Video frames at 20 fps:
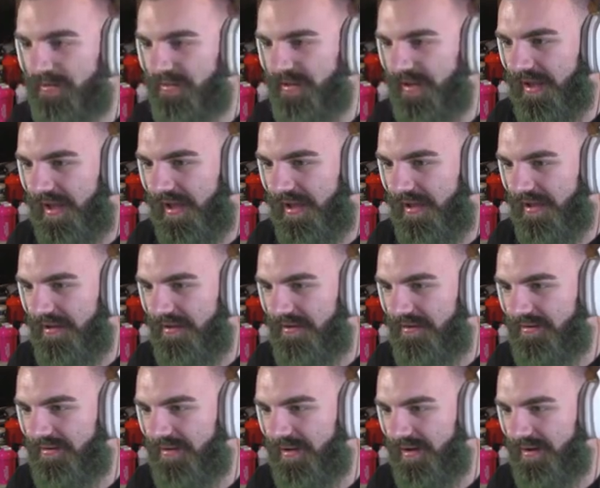the A
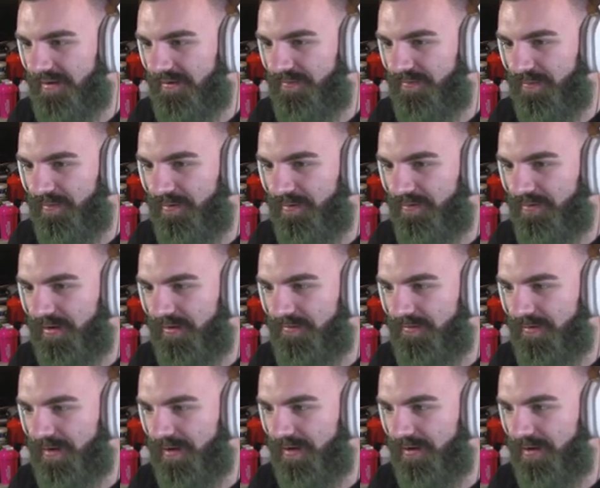N ninety-four is like
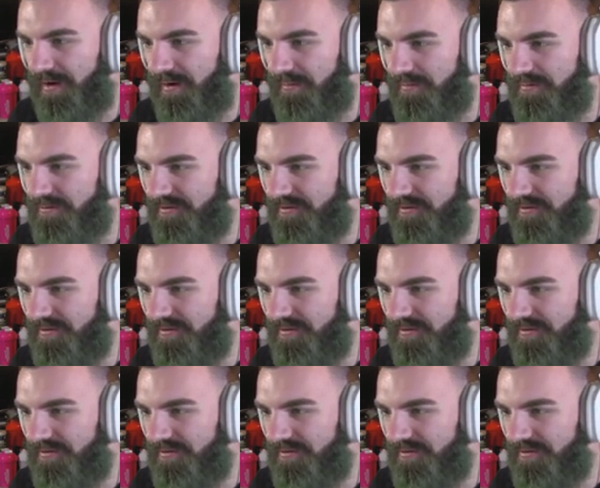fucking garbage in